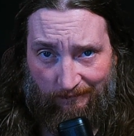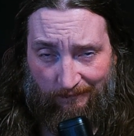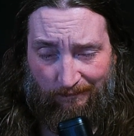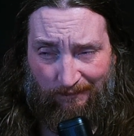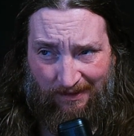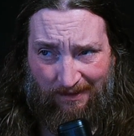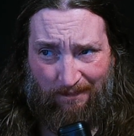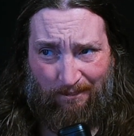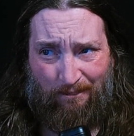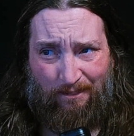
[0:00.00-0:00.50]
I'm
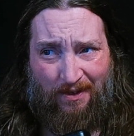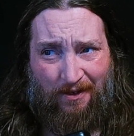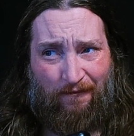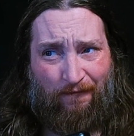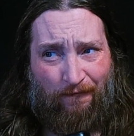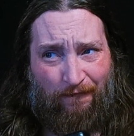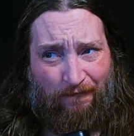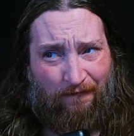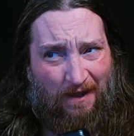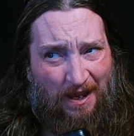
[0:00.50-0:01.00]
not a big
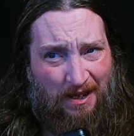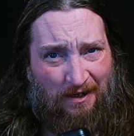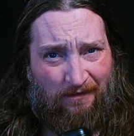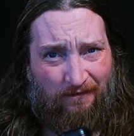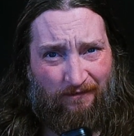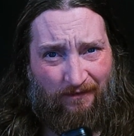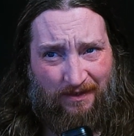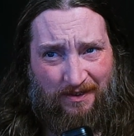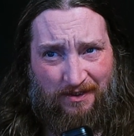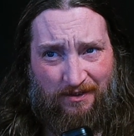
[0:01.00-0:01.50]
fan
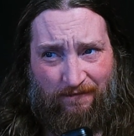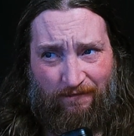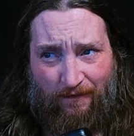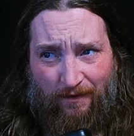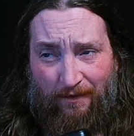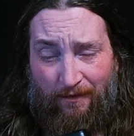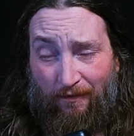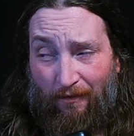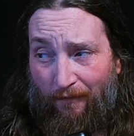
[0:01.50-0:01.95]
of lens flaring,